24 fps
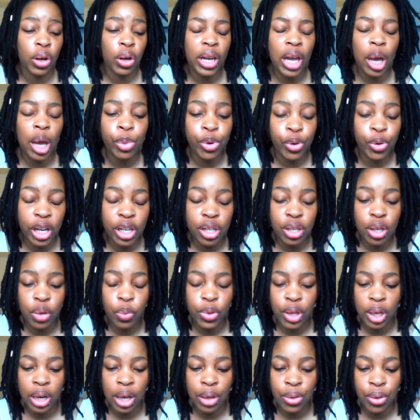collaboration with
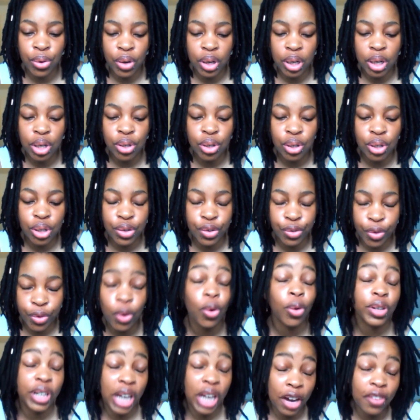another initiative,
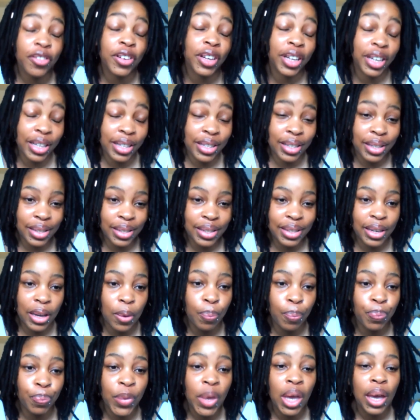Africans in
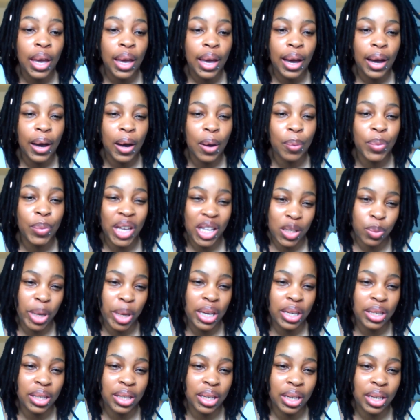STEM, um, it's
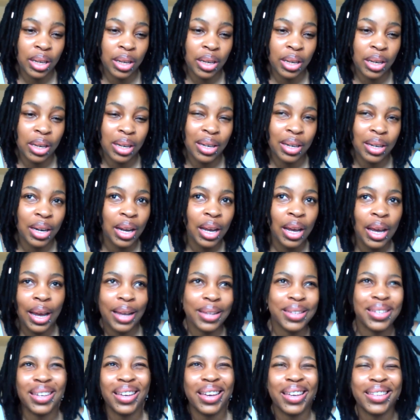based in
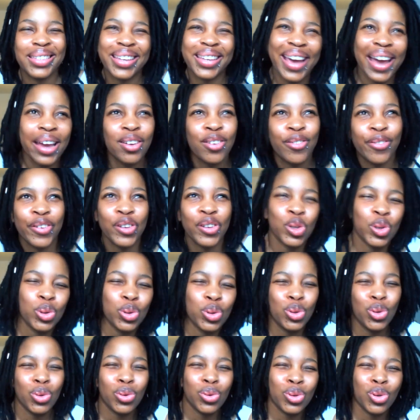it's kind of a
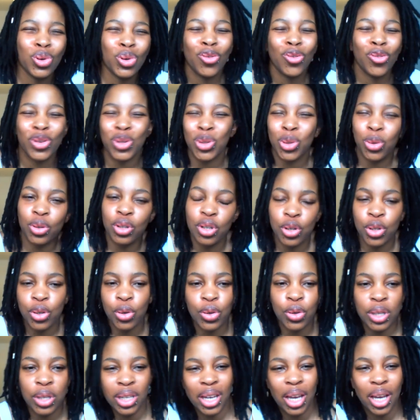student, student
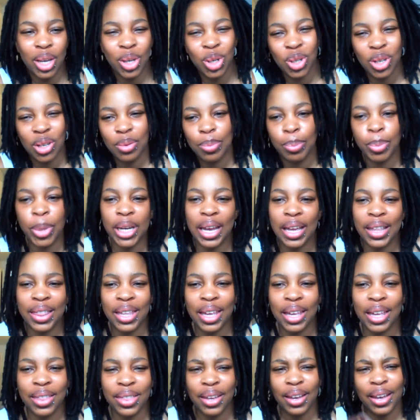association, but I
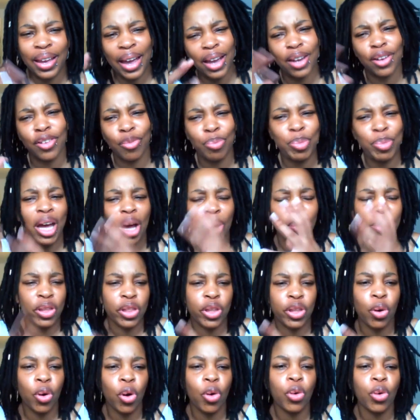think they're kind of becoming
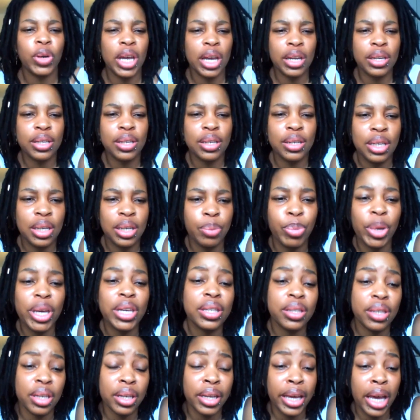their own entity
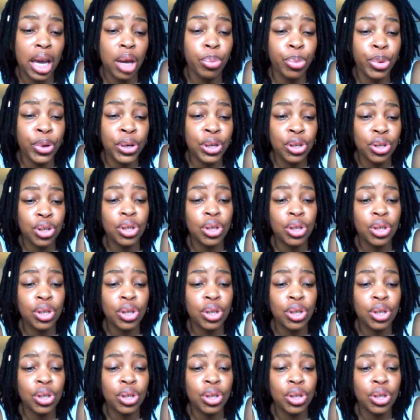in Cambridge.